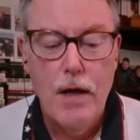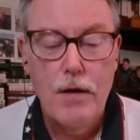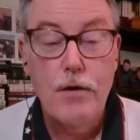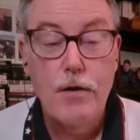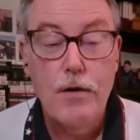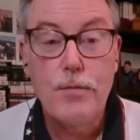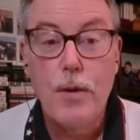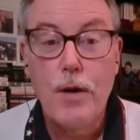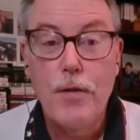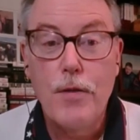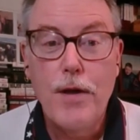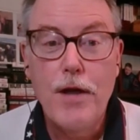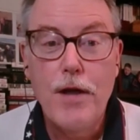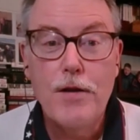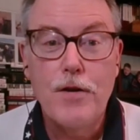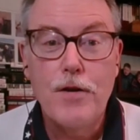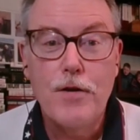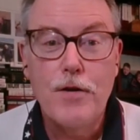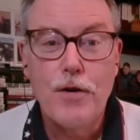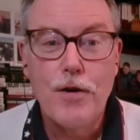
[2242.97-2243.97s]
Just want to
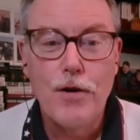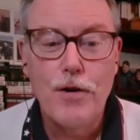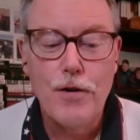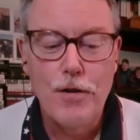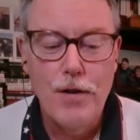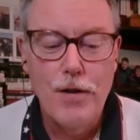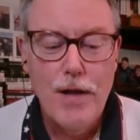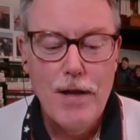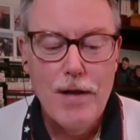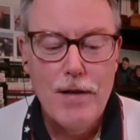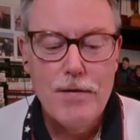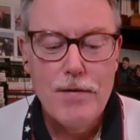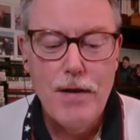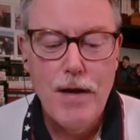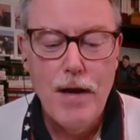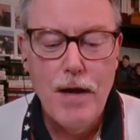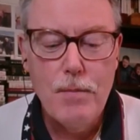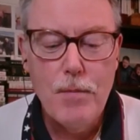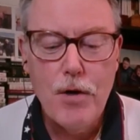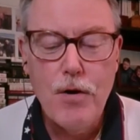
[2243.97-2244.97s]
thank you, Colonel
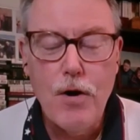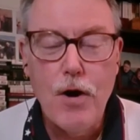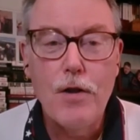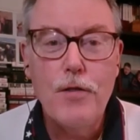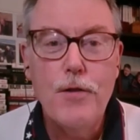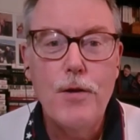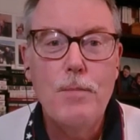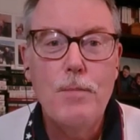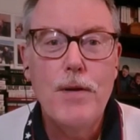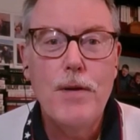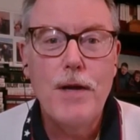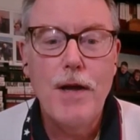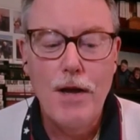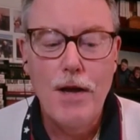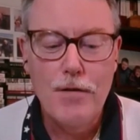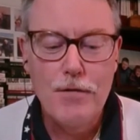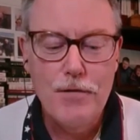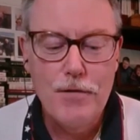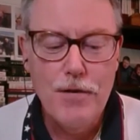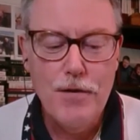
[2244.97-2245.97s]
Dan McCarthy,
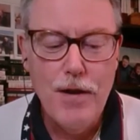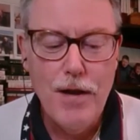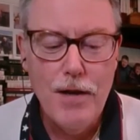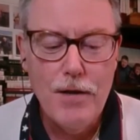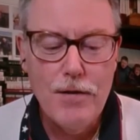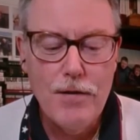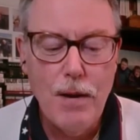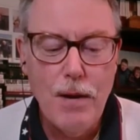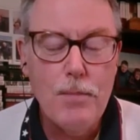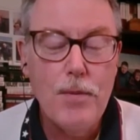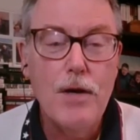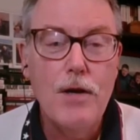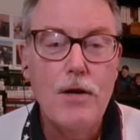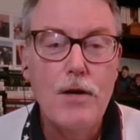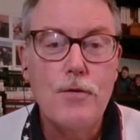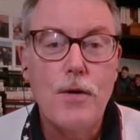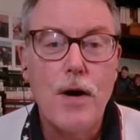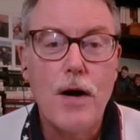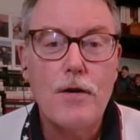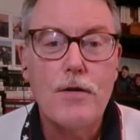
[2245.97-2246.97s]
PhD, Deputy
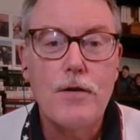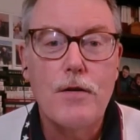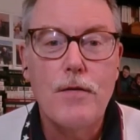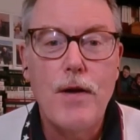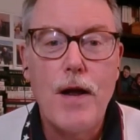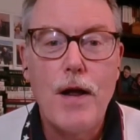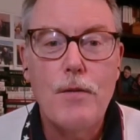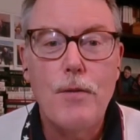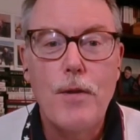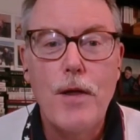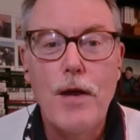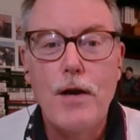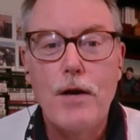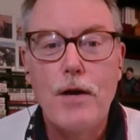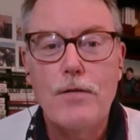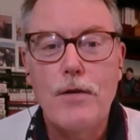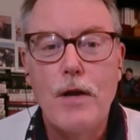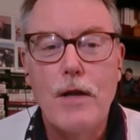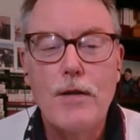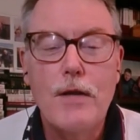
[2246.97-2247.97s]
Director of
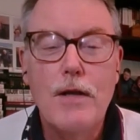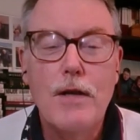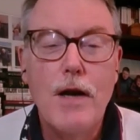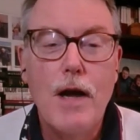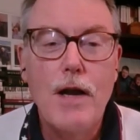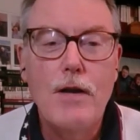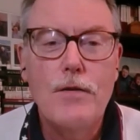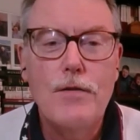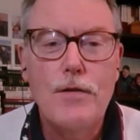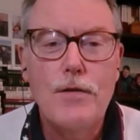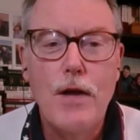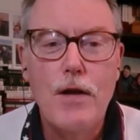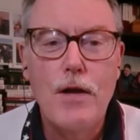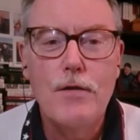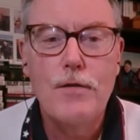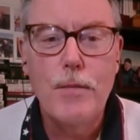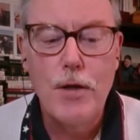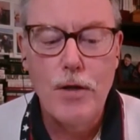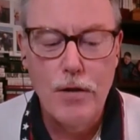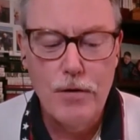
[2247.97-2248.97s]
Athletics at the United
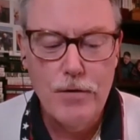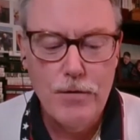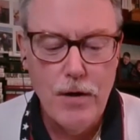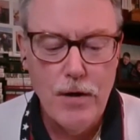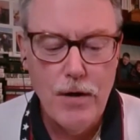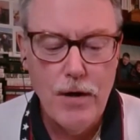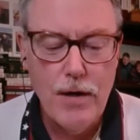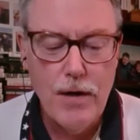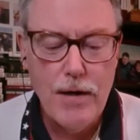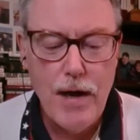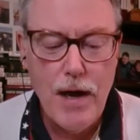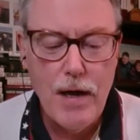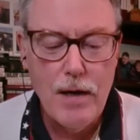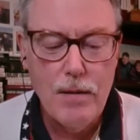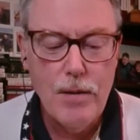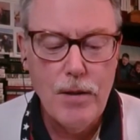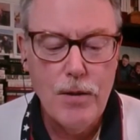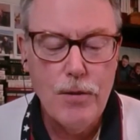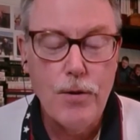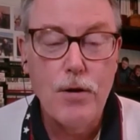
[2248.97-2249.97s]
States Military
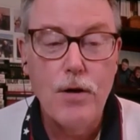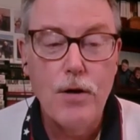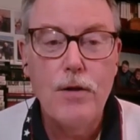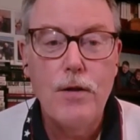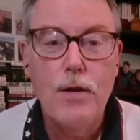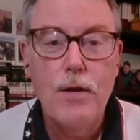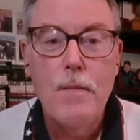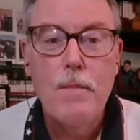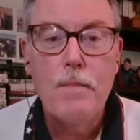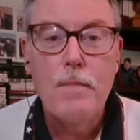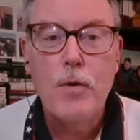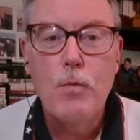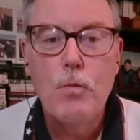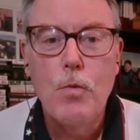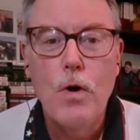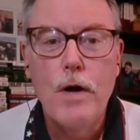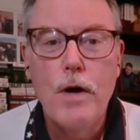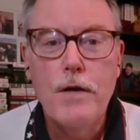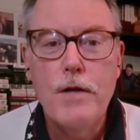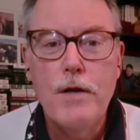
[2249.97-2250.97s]
Academy,
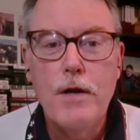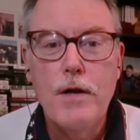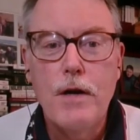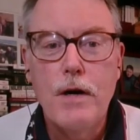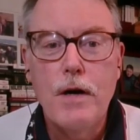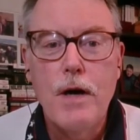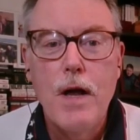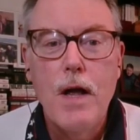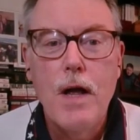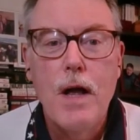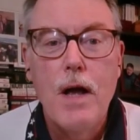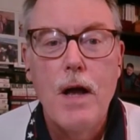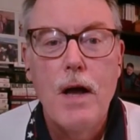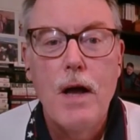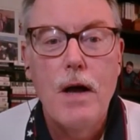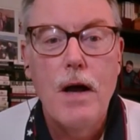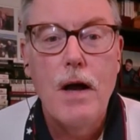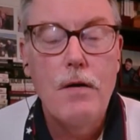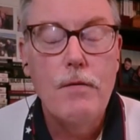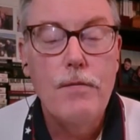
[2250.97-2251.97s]
31 year
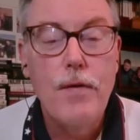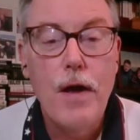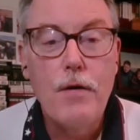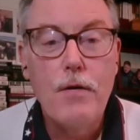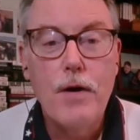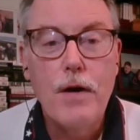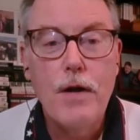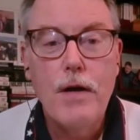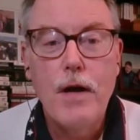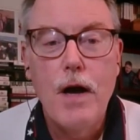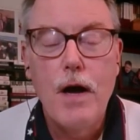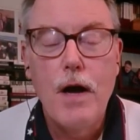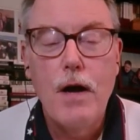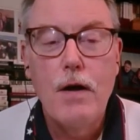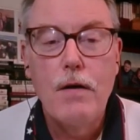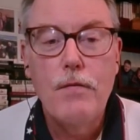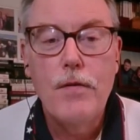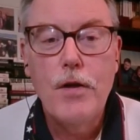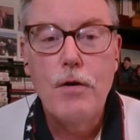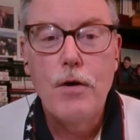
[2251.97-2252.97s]
uh, veteran
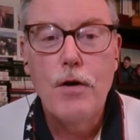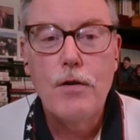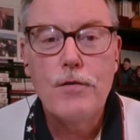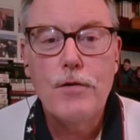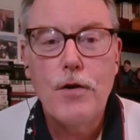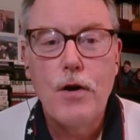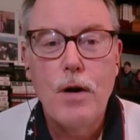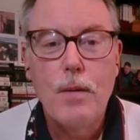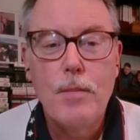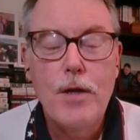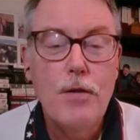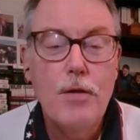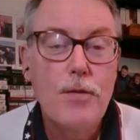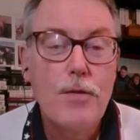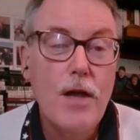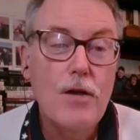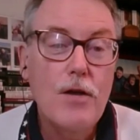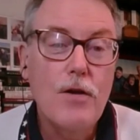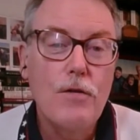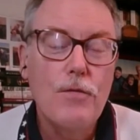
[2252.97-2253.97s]
of the U.S. Army.
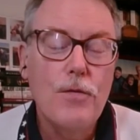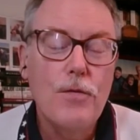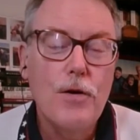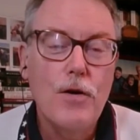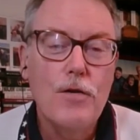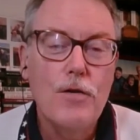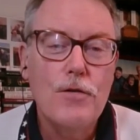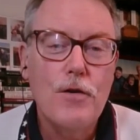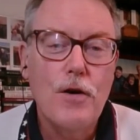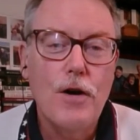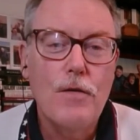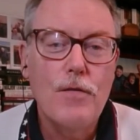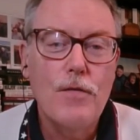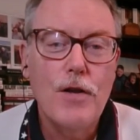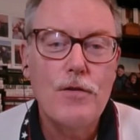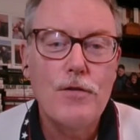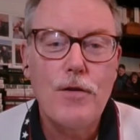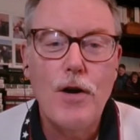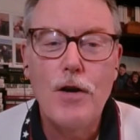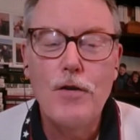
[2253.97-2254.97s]
Thank you for your
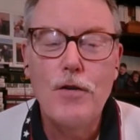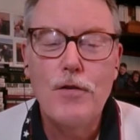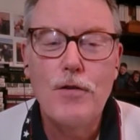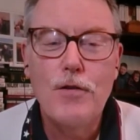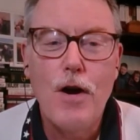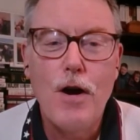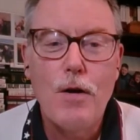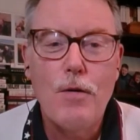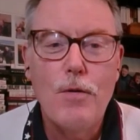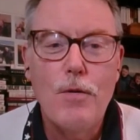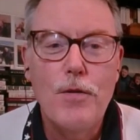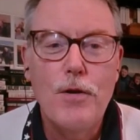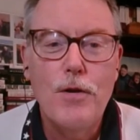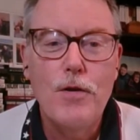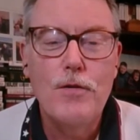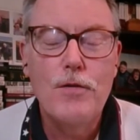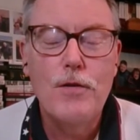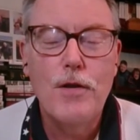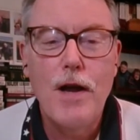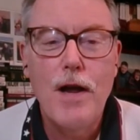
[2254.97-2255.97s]
service. Great to talk with you
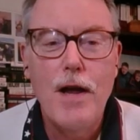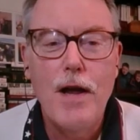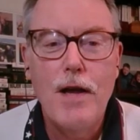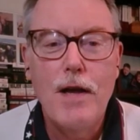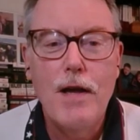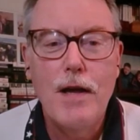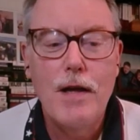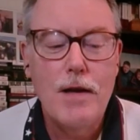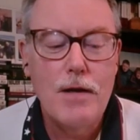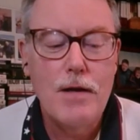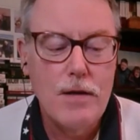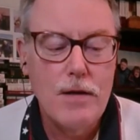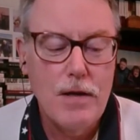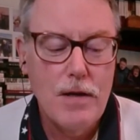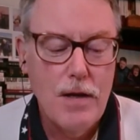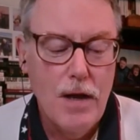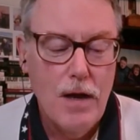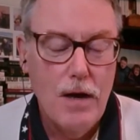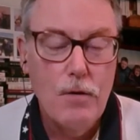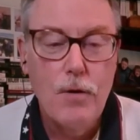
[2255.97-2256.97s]
today. And uh,
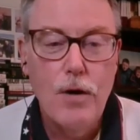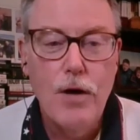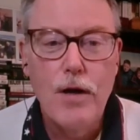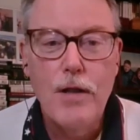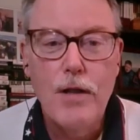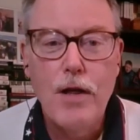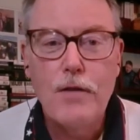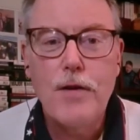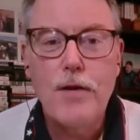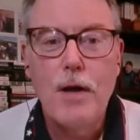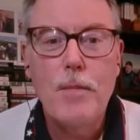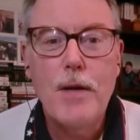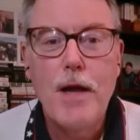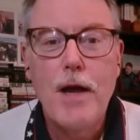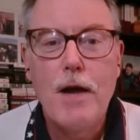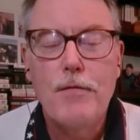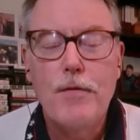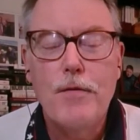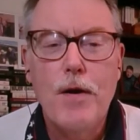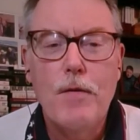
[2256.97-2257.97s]
really, that's on
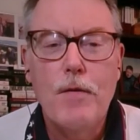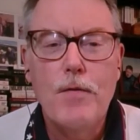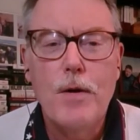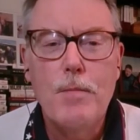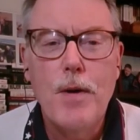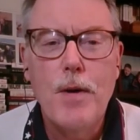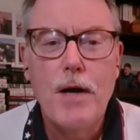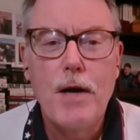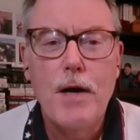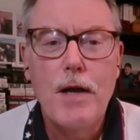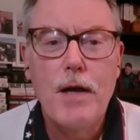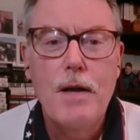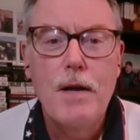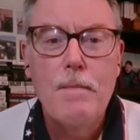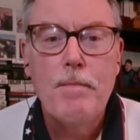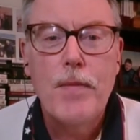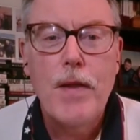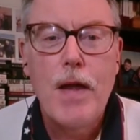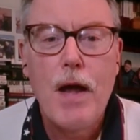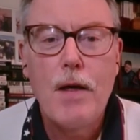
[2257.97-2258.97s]
behalf of everybody
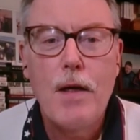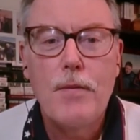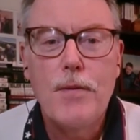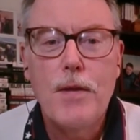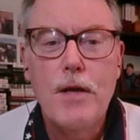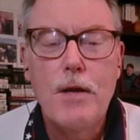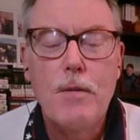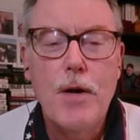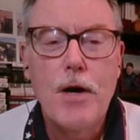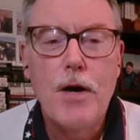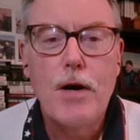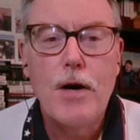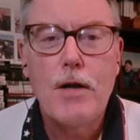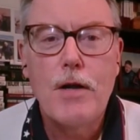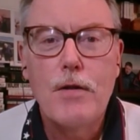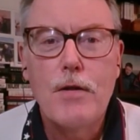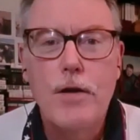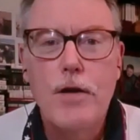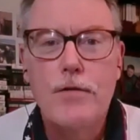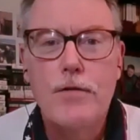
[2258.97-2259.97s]
at the American
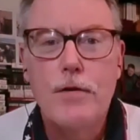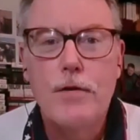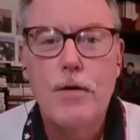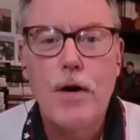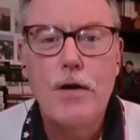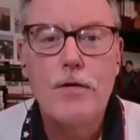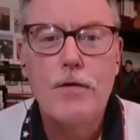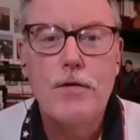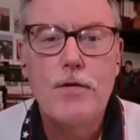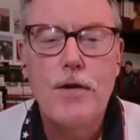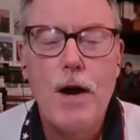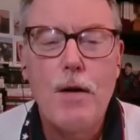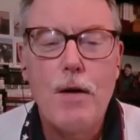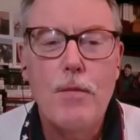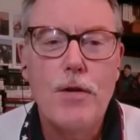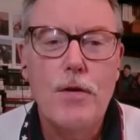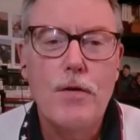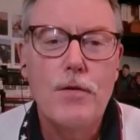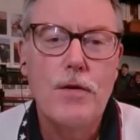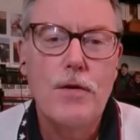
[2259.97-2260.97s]
Legion. Great to chat
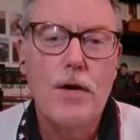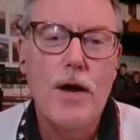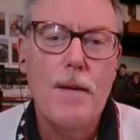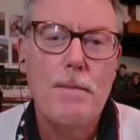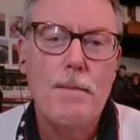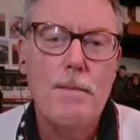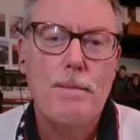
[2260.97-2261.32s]
with you today.